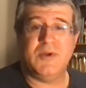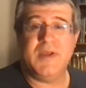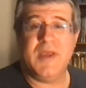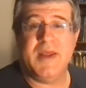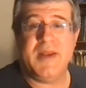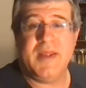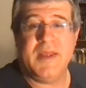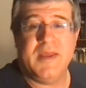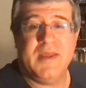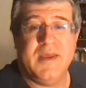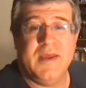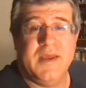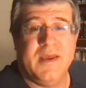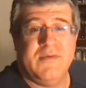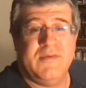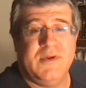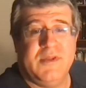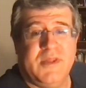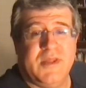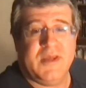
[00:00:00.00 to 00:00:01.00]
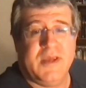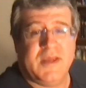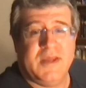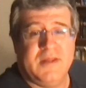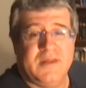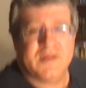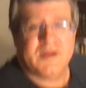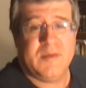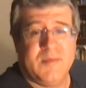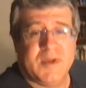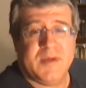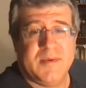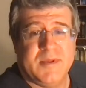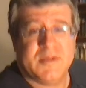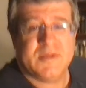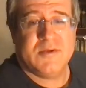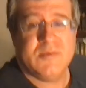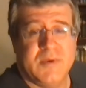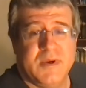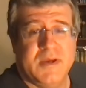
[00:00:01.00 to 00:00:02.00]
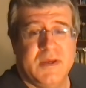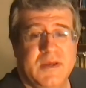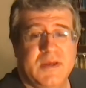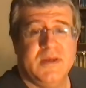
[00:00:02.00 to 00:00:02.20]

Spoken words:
getting everything in there. Maybe this way.